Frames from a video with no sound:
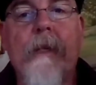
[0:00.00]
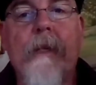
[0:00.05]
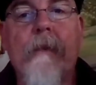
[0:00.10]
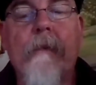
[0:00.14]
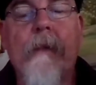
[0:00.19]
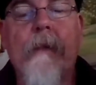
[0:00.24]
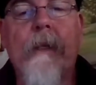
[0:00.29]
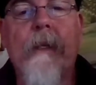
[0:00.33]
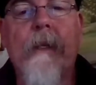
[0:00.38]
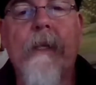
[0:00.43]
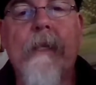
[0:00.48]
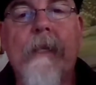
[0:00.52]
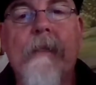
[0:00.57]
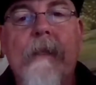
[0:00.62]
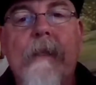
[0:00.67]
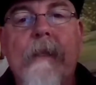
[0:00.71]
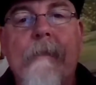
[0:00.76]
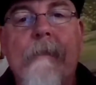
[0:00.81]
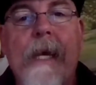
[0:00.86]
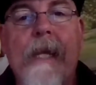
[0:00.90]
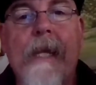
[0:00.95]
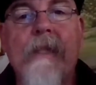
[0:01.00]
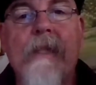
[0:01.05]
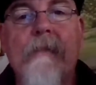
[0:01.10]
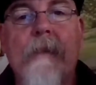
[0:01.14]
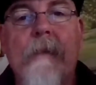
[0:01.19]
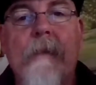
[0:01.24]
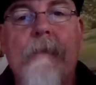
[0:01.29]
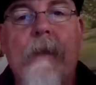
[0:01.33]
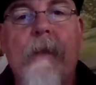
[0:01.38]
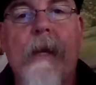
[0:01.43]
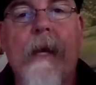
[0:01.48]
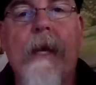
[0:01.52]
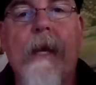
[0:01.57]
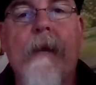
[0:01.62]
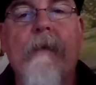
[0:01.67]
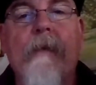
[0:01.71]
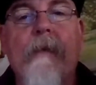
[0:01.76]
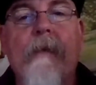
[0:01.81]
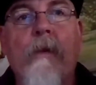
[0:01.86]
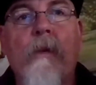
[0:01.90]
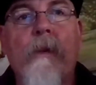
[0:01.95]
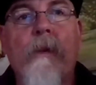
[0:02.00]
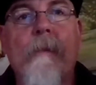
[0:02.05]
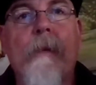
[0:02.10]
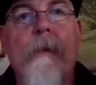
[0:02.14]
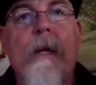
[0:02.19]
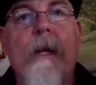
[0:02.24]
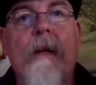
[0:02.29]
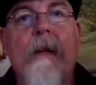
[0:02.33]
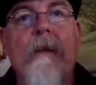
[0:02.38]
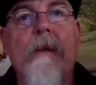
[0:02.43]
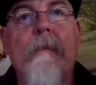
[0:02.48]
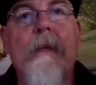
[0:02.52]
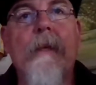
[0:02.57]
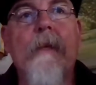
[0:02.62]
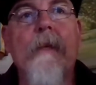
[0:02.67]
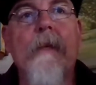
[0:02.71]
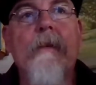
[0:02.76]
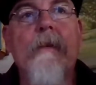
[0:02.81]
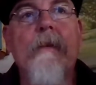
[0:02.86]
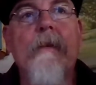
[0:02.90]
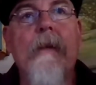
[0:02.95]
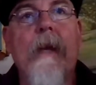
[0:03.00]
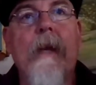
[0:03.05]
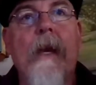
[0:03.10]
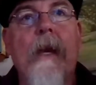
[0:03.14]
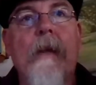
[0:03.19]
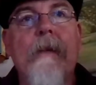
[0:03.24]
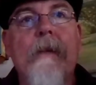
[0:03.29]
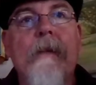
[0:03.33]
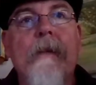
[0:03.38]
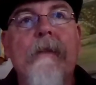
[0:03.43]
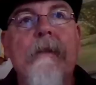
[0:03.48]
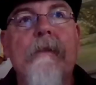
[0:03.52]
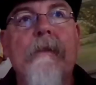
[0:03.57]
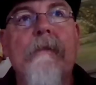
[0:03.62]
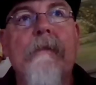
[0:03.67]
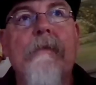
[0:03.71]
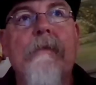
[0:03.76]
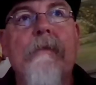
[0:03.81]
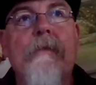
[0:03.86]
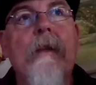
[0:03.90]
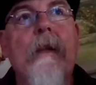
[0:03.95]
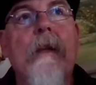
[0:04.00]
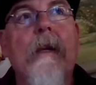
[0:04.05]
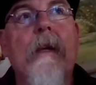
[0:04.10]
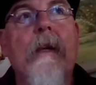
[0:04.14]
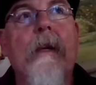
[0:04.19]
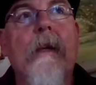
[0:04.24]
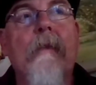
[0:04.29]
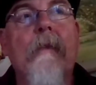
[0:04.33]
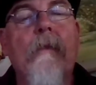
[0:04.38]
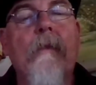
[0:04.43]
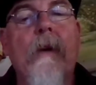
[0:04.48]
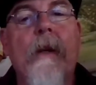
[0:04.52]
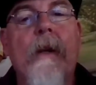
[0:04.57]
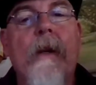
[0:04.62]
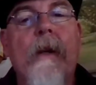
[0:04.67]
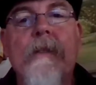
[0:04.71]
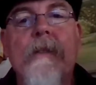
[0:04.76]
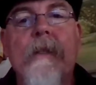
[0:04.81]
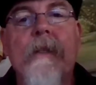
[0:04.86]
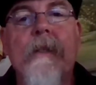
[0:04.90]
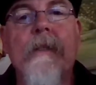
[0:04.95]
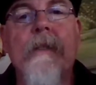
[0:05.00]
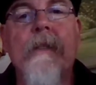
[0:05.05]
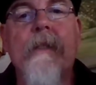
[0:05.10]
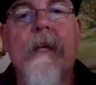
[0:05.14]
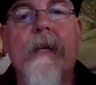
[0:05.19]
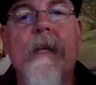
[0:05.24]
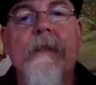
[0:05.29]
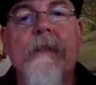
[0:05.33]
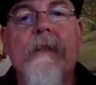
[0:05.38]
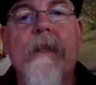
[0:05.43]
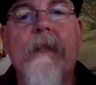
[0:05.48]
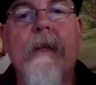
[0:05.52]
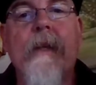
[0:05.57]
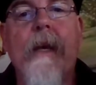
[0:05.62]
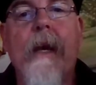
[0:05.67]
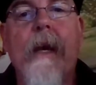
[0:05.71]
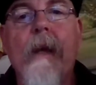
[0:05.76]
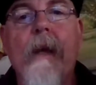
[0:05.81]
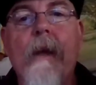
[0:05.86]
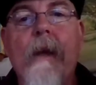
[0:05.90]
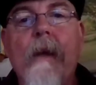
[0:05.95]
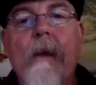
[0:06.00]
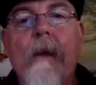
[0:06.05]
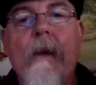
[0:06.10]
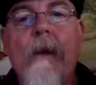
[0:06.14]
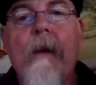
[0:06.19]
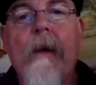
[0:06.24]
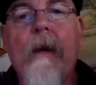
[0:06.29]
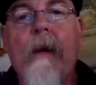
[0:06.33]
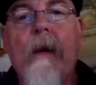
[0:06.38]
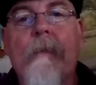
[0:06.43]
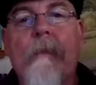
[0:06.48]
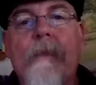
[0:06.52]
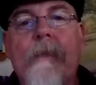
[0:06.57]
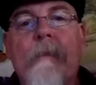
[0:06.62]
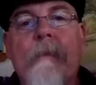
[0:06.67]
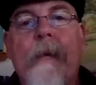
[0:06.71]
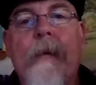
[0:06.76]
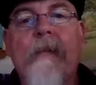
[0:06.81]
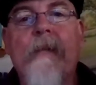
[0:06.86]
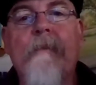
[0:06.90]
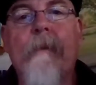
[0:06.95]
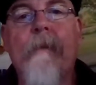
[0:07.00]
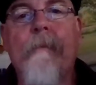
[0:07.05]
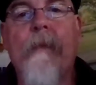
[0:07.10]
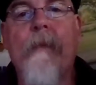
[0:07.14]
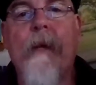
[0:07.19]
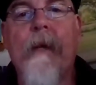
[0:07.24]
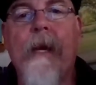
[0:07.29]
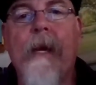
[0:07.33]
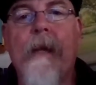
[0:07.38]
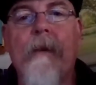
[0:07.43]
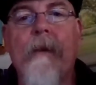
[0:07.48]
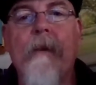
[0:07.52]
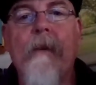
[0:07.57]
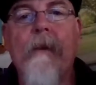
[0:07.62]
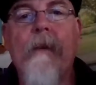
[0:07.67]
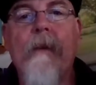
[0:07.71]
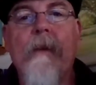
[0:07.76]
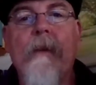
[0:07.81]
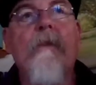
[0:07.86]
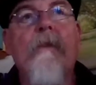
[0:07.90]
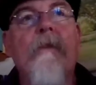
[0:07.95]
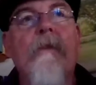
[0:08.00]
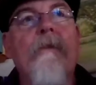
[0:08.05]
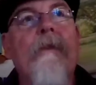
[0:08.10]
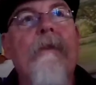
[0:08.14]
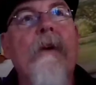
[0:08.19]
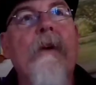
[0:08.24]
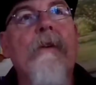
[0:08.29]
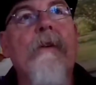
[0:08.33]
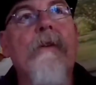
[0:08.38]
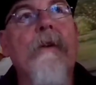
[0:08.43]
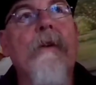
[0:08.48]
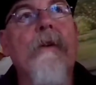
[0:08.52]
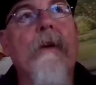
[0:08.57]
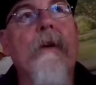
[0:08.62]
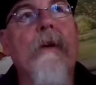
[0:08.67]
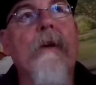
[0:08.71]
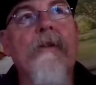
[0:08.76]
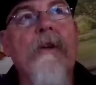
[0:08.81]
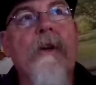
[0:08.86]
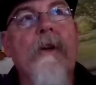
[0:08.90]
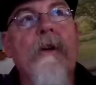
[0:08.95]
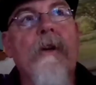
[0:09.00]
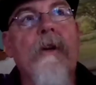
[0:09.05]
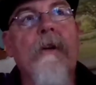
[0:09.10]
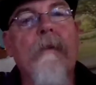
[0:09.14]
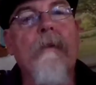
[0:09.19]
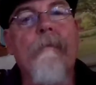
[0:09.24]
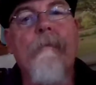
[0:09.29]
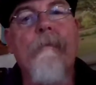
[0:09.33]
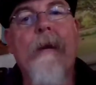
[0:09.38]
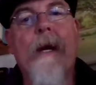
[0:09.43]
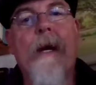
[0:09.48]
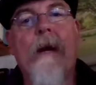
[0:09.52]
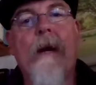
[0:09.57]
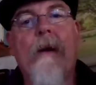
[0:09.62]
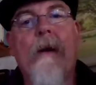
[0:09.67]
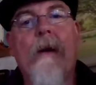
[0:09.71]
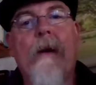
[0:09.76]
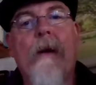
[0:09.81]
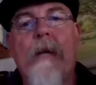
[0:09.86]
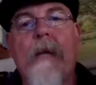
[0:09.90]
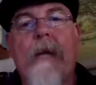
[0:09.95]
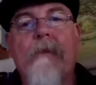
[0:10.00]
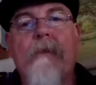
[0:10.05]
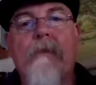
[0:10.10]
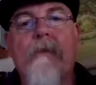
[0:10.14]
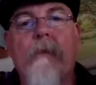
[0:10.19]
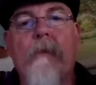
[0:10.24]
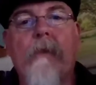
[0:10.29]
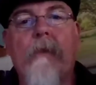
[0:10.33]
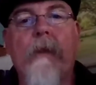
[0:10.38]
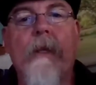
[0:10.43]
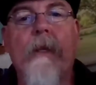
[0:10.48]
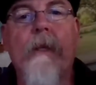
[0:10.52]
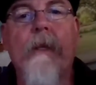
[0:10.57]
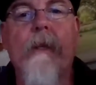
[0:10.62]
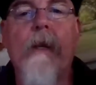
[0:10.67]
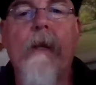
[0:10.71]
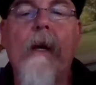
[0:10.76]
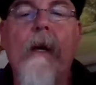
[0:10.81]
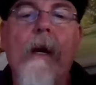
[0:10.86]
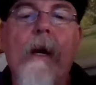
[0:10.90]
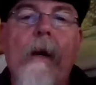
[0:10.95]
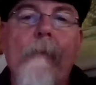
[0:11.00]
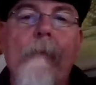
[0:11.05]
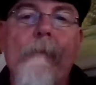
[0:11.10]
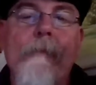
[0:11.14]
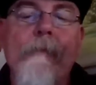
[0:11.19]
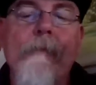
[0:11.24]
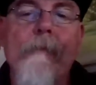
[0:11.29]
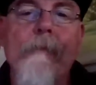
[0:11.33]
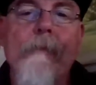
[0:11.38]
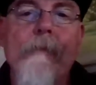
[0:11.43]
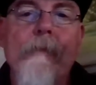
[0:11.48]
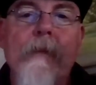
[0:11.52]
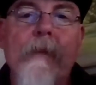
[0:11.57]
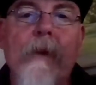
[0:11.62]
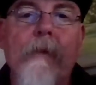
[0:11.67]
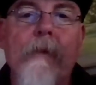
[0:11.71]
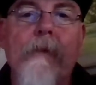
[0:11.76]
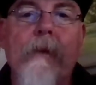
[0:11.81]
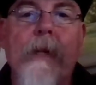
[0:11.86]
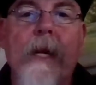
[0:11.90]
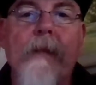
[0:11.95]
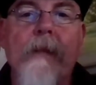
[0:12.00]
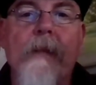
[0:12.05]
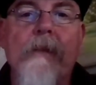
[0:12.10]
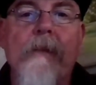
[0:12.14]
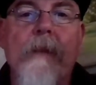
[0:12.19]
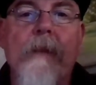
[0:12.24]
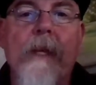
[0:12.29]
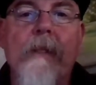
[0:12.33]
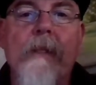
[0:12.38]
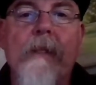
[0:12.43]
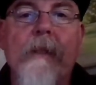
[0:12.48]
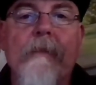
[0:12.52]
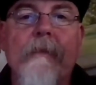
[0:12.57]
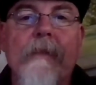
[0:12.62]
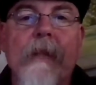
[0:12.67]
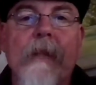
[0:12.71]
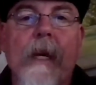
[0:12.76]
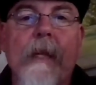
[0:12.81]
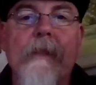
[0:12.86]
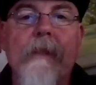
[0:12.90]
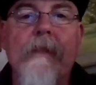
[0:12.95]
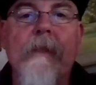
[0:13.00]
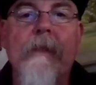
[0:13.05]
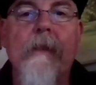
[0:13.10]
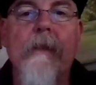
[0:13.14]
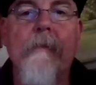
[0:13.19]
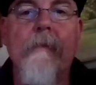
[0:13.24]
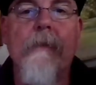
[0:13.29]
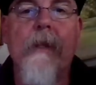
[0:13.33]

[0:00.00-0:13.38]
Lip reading: released a management plan for the monument, and this is what I wanted us to discuss today, because the management plan, to folks who are concerned about natural and cultural conservation of sites and